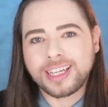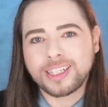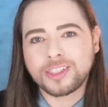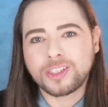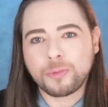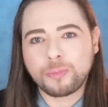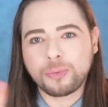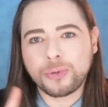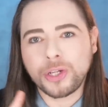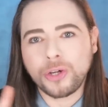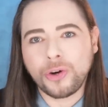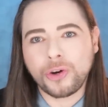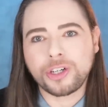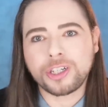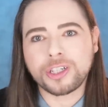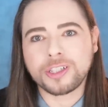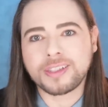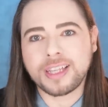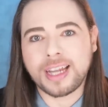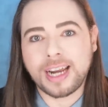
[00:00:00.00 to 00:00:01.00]
because the
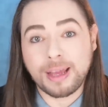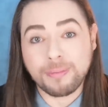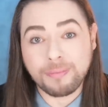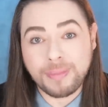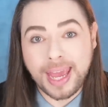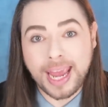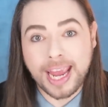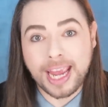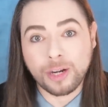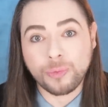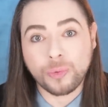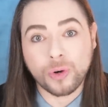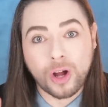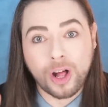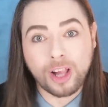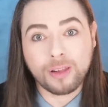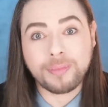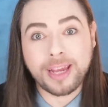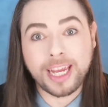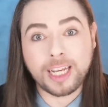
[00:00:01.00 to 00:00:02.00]
pre-orders that I made were
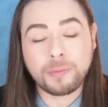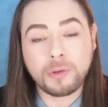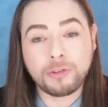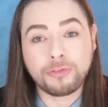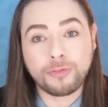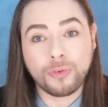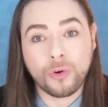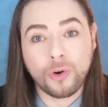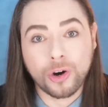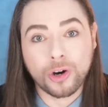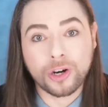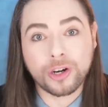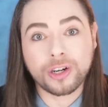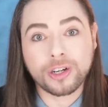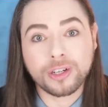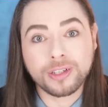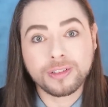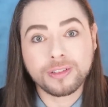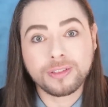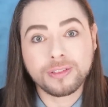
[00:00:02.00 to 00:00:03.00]
all made
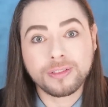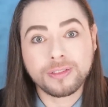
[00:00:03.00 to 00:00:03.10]
before